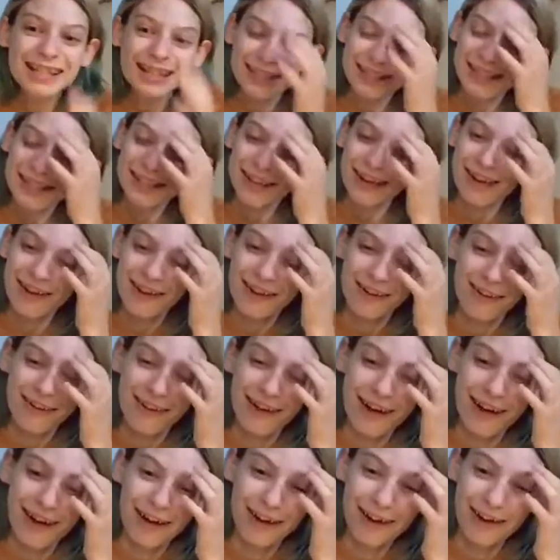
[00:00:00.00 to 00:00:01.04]
So,
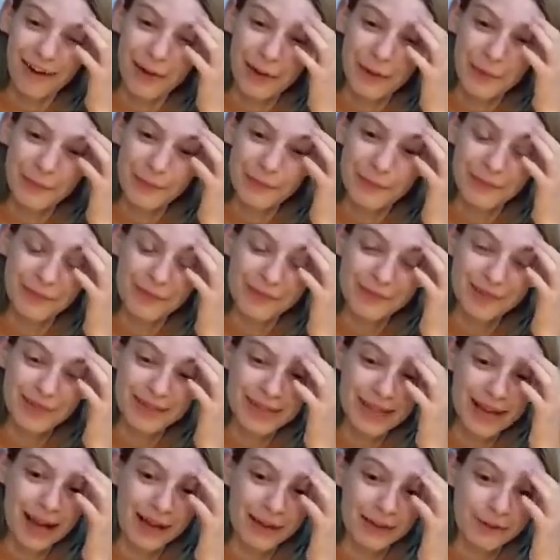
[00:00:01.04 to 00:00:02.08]
um,
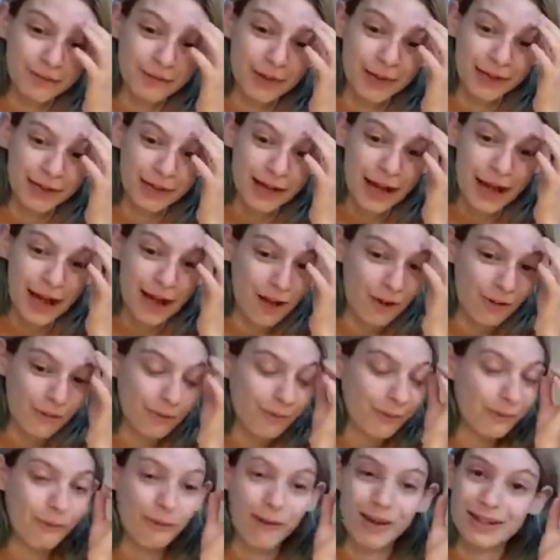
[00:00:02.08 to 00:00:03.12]
it's kind of funny now,
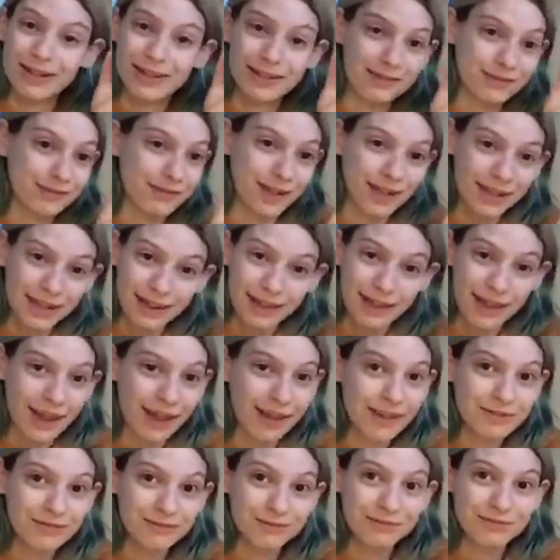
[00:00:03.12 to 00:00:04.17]
wasn't funny
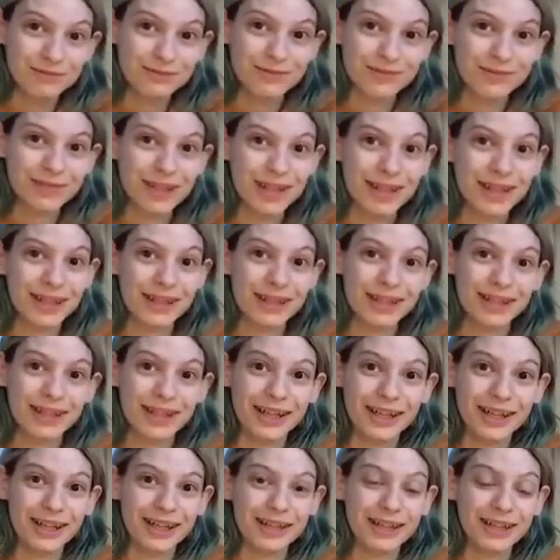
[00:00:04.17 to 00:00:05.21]
then, and
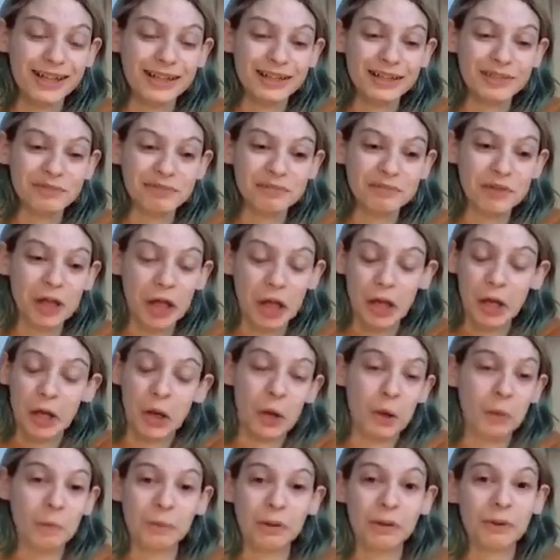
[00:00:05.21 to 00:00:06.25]

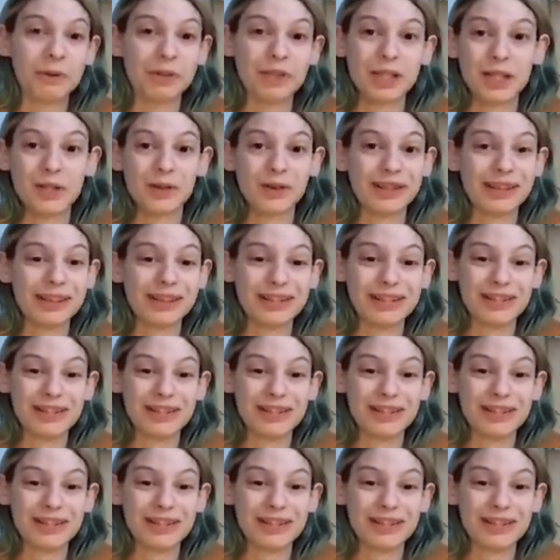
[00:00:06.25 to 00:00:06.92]
uh, hope you enjoyed